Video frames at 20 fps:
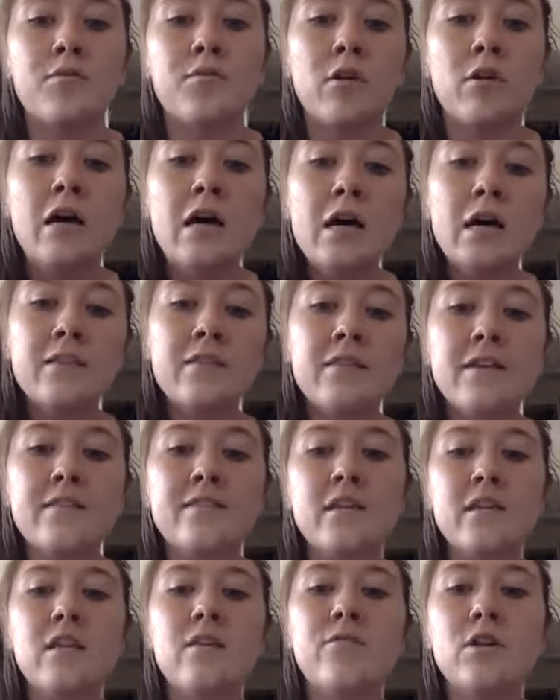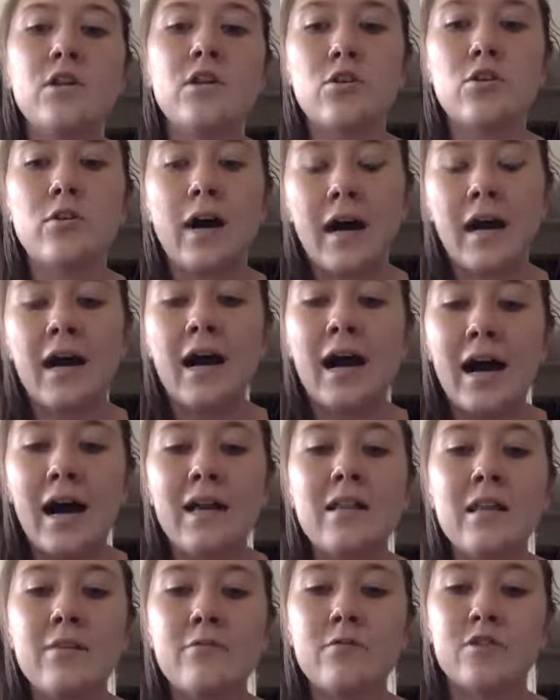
So this individual I highly